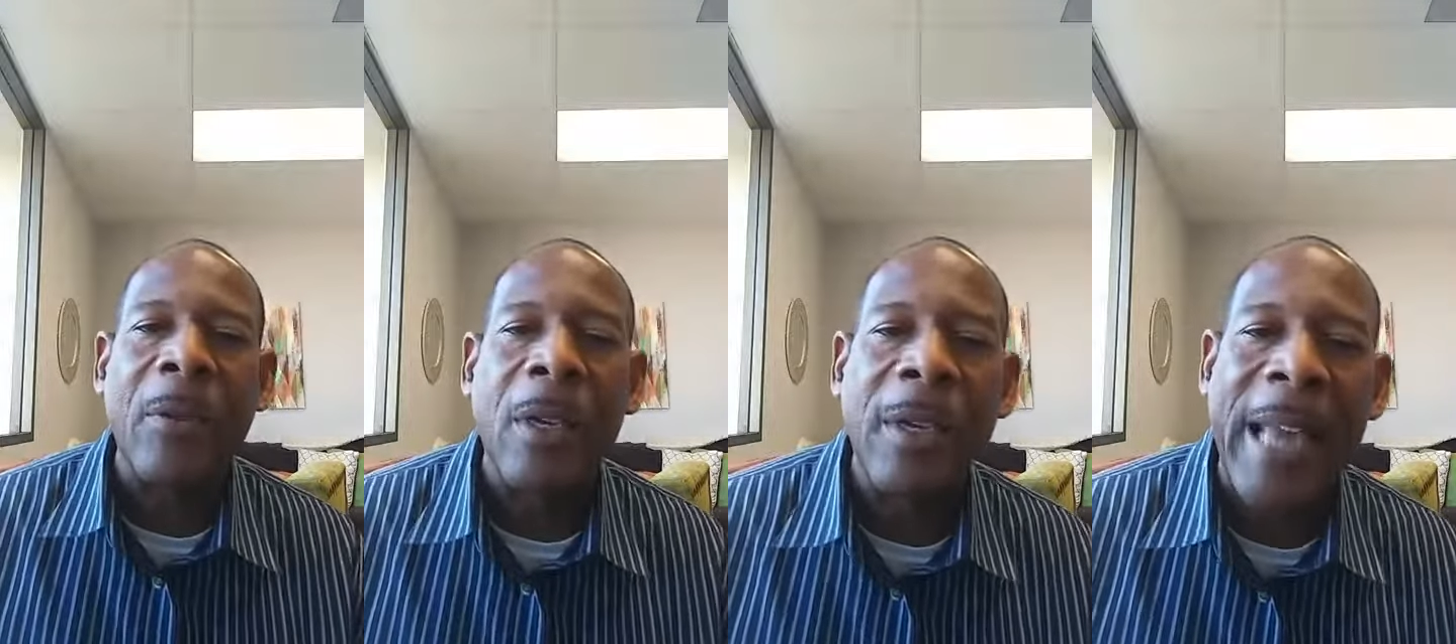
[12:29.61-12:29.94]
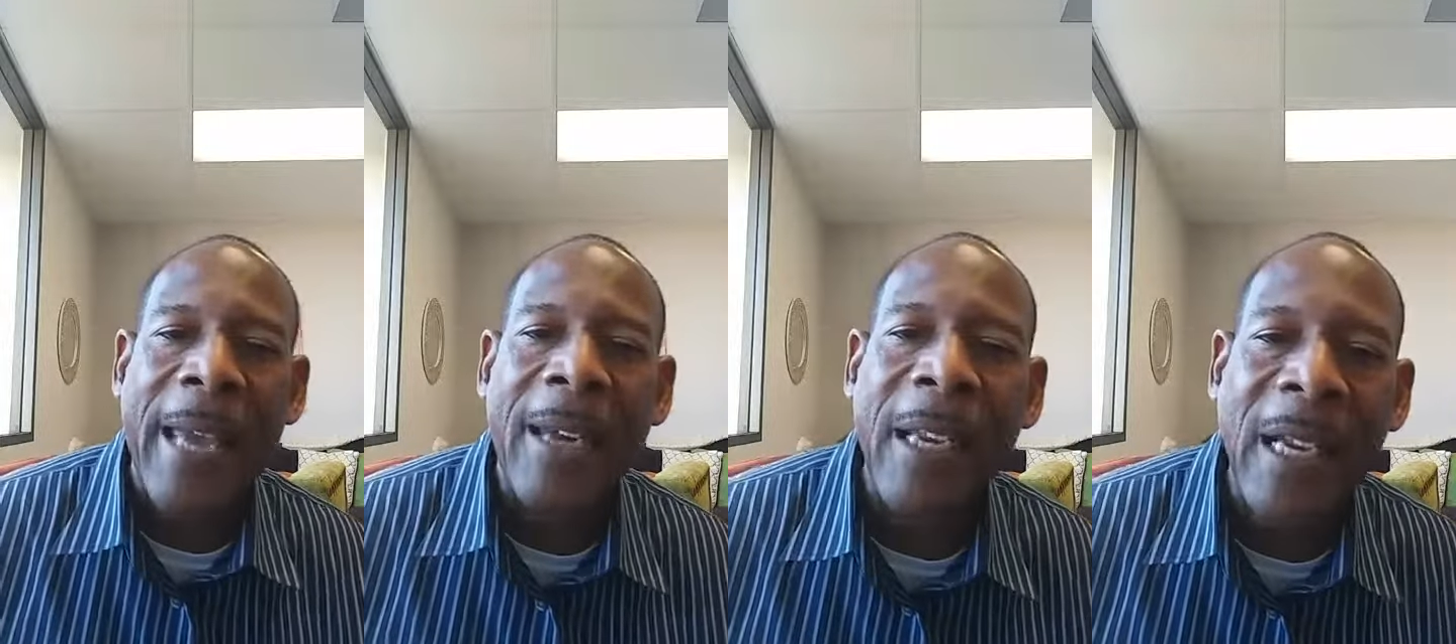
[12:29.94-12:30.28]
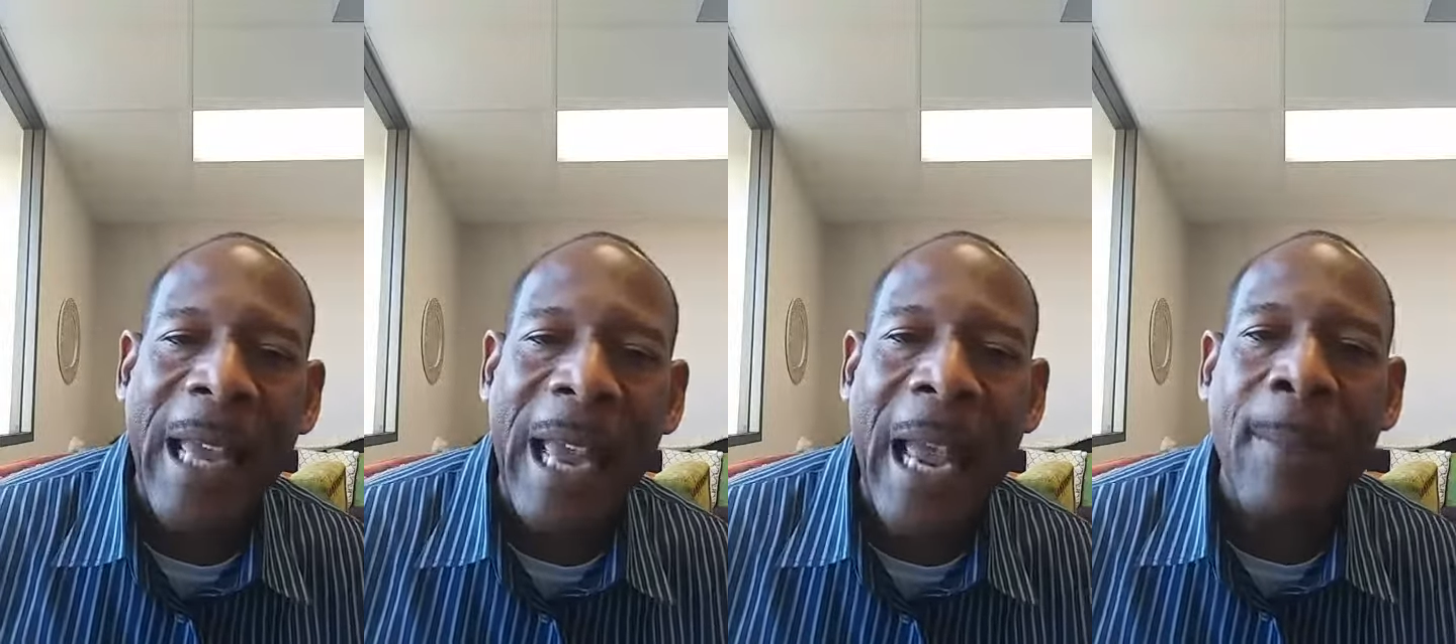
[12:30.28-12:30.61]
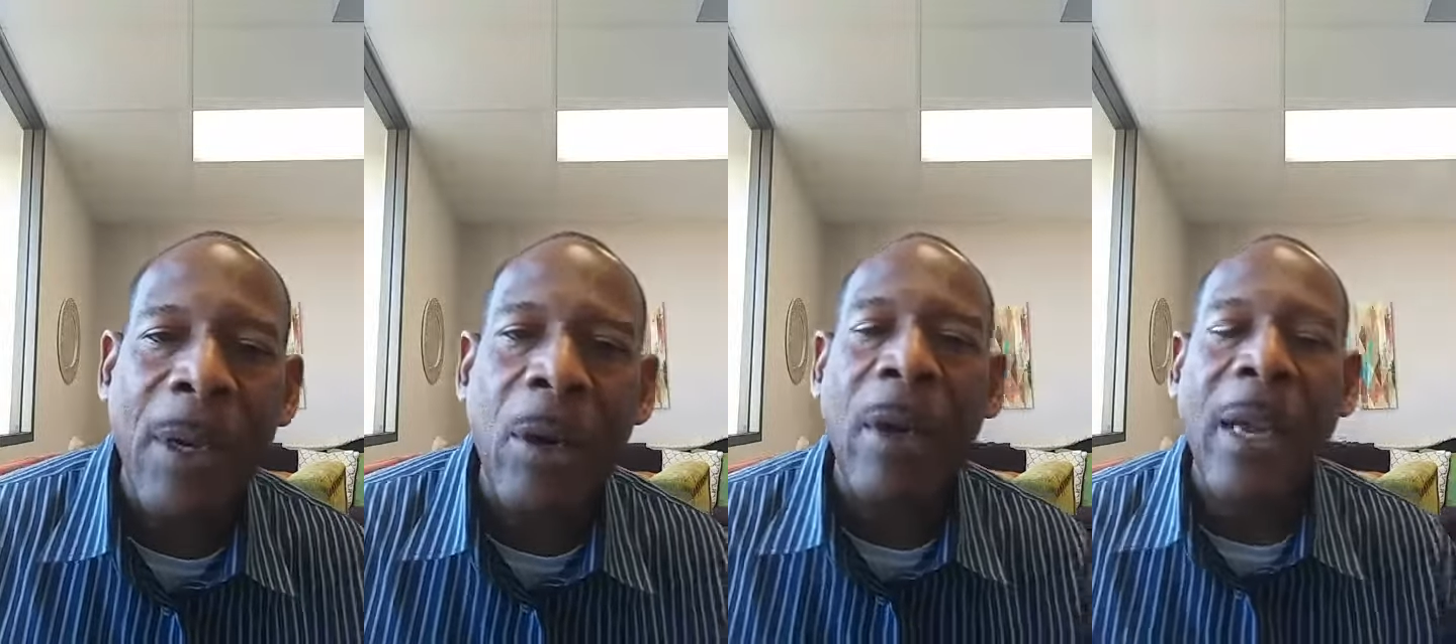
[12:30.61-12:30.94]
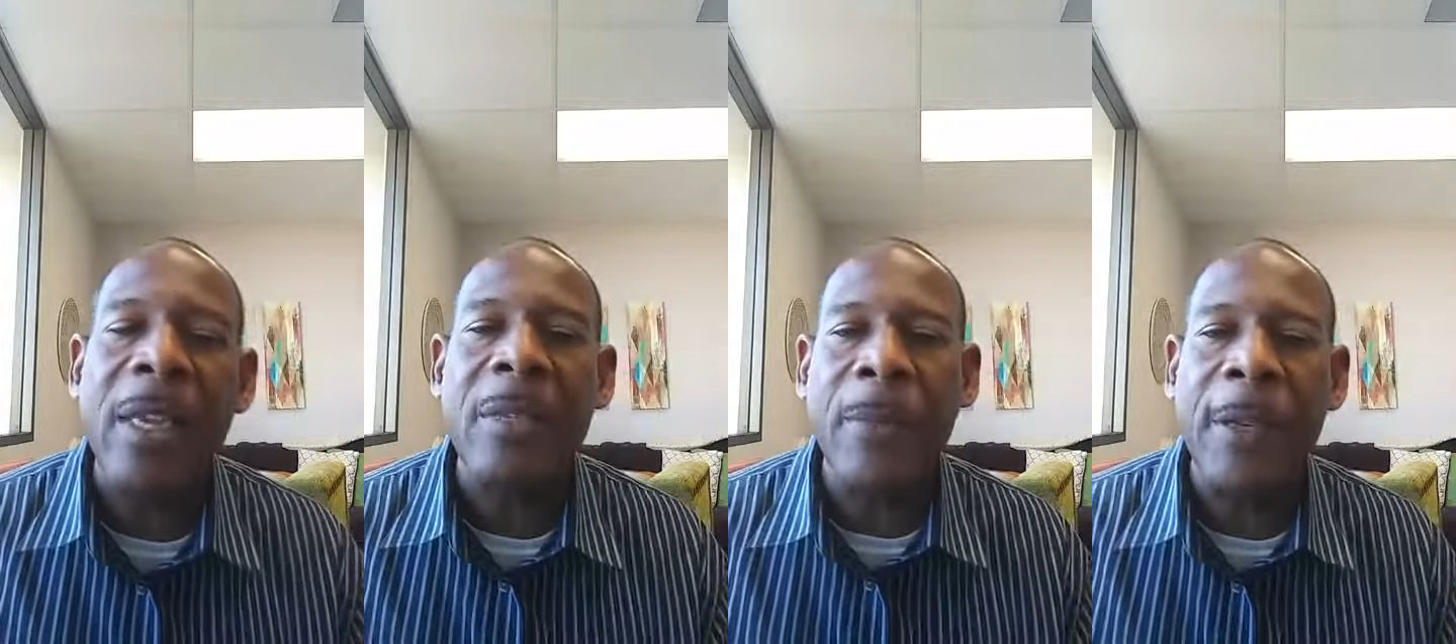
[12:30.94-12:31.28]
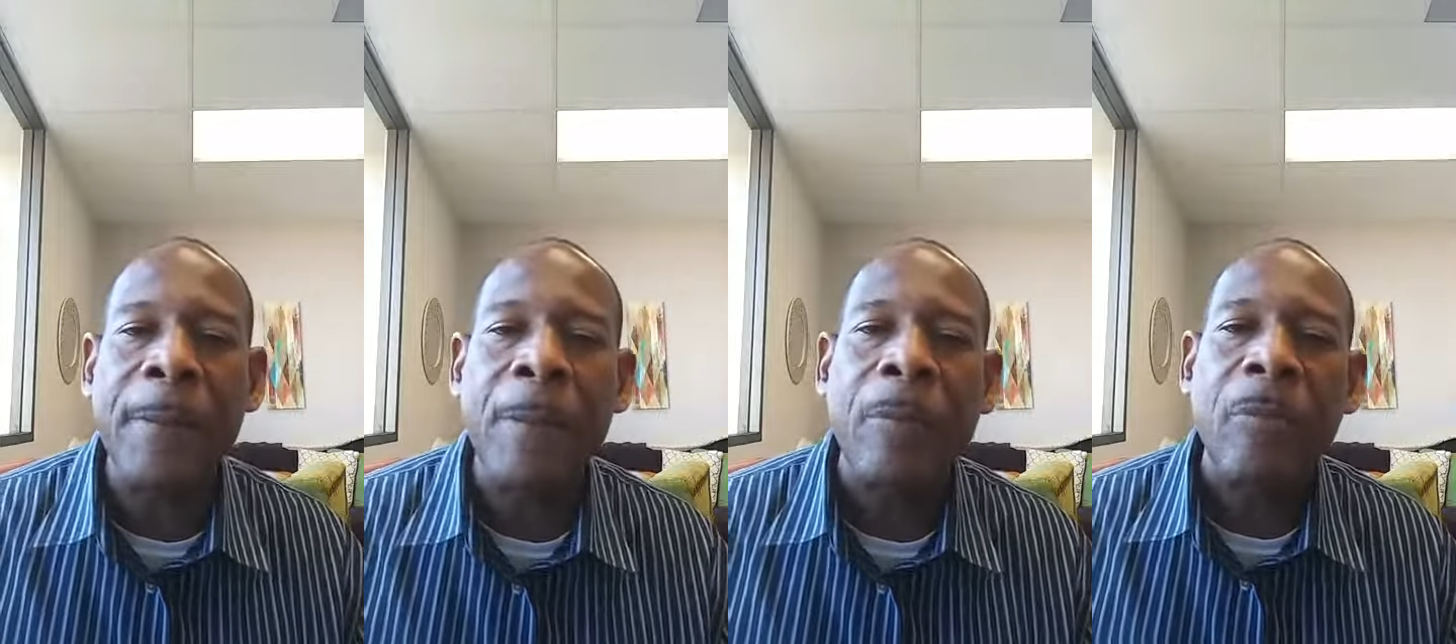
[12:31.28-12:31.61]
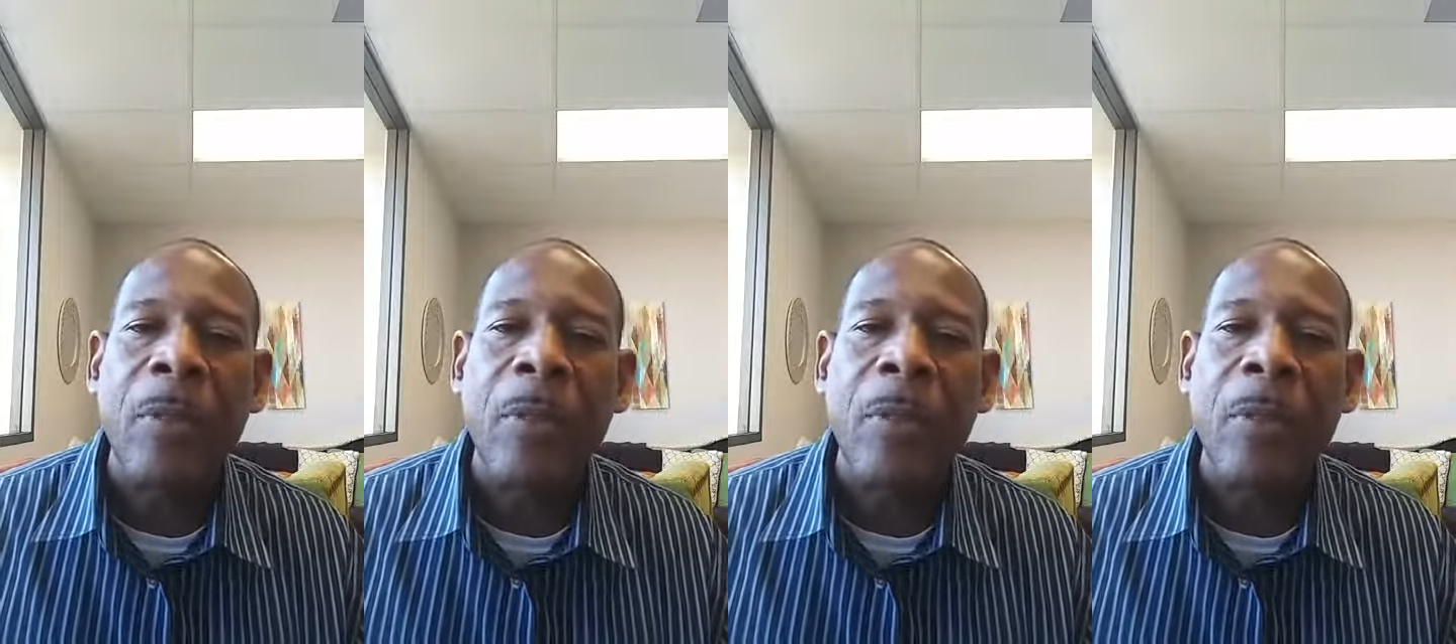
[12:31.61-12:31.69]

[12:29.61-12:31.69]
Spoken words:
Natalie Lamb and her husband.